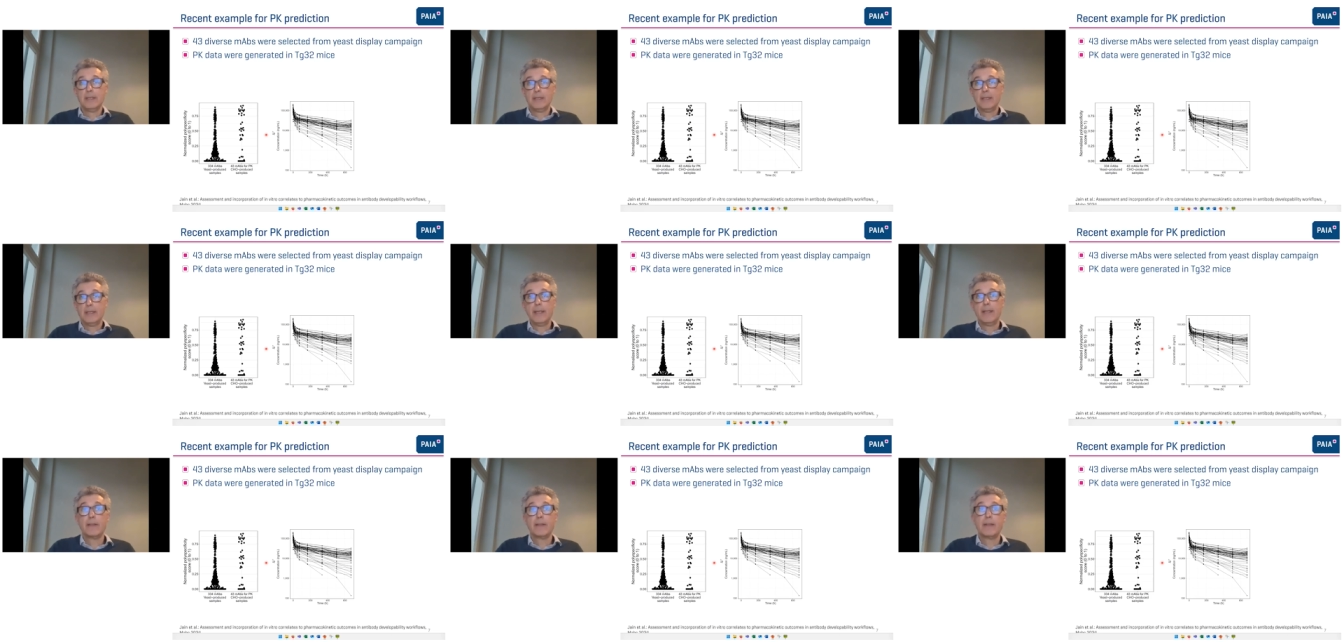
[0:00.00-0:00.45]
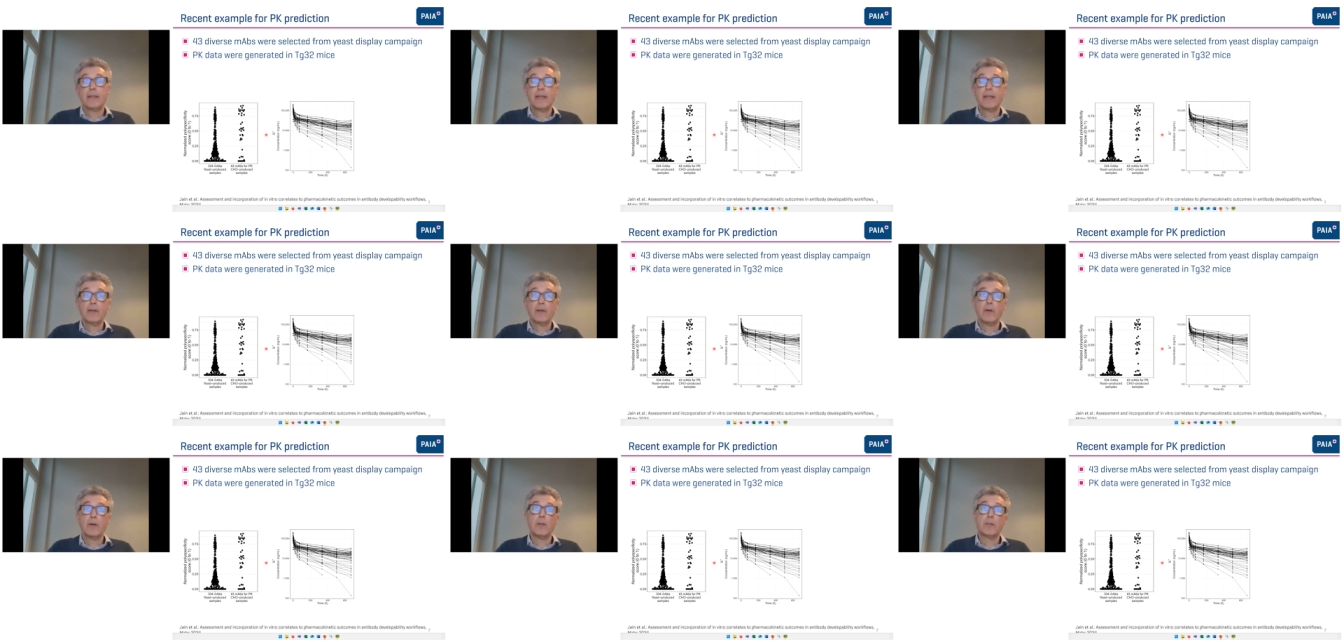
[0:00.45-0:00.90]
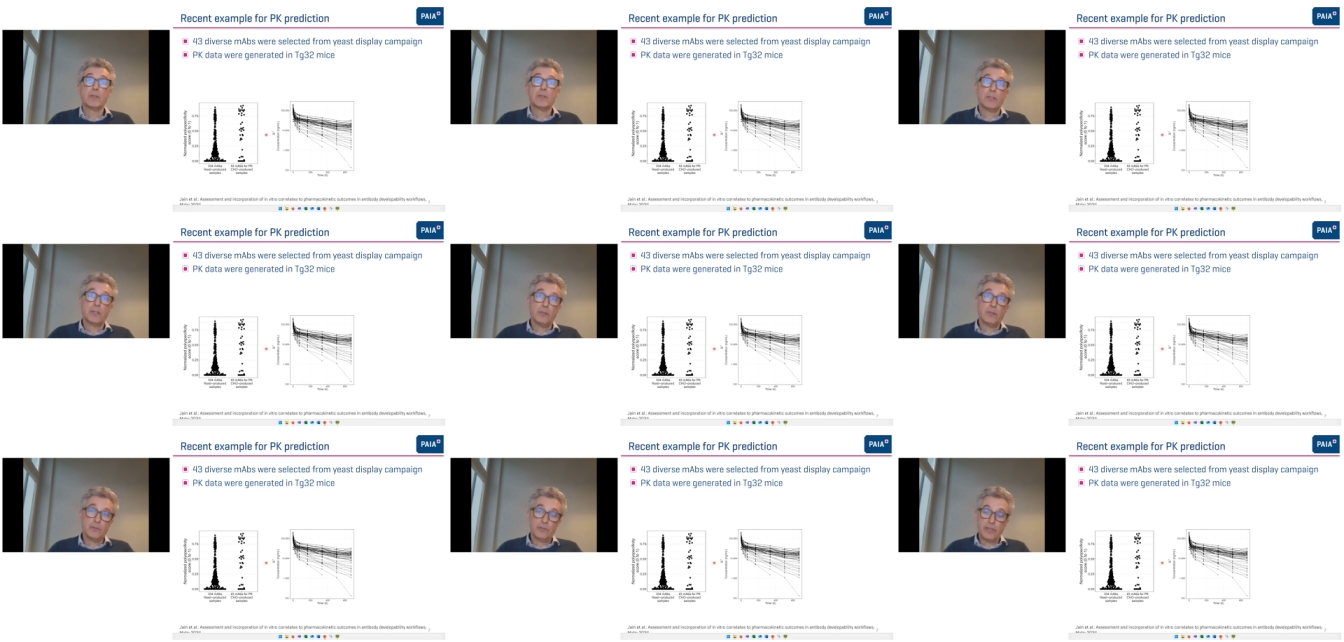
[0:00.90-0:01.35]
and then
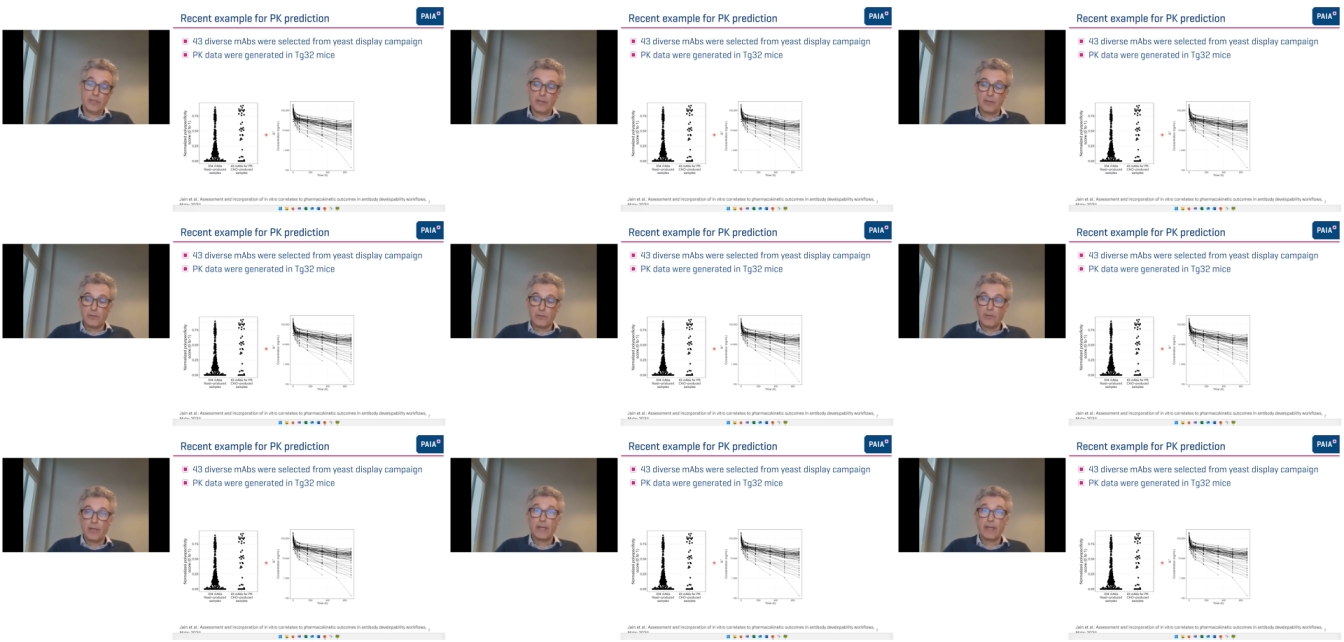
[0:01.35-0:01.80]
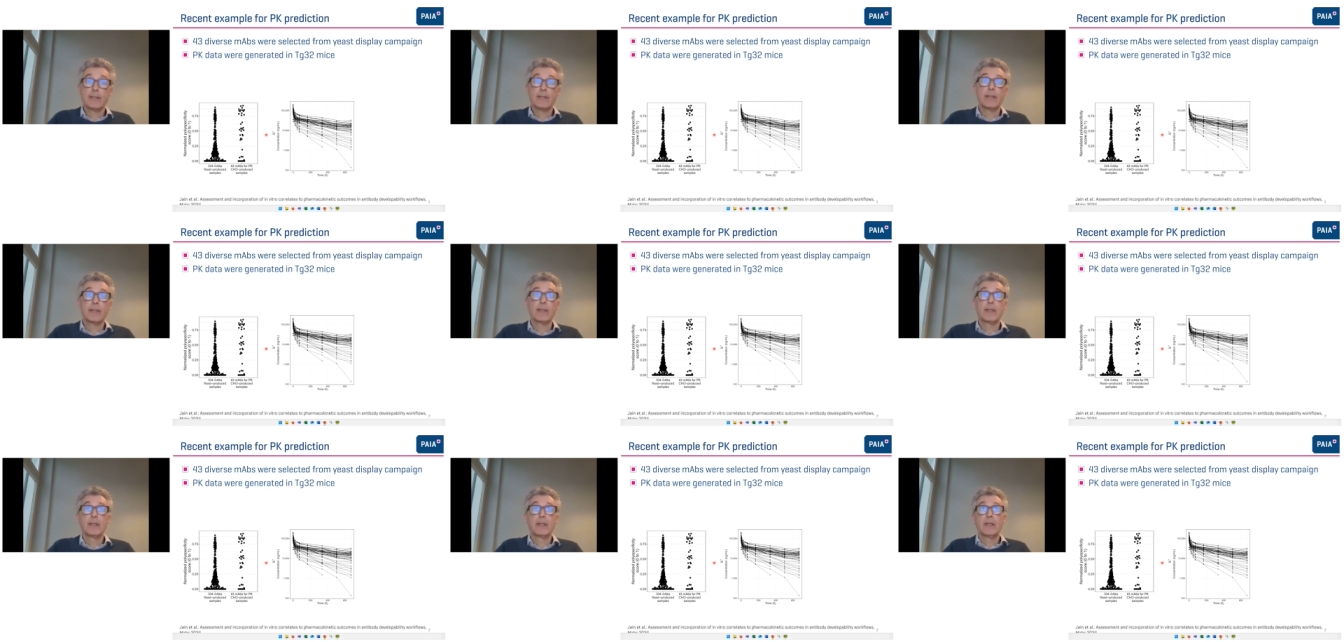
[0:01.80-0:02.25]
also generated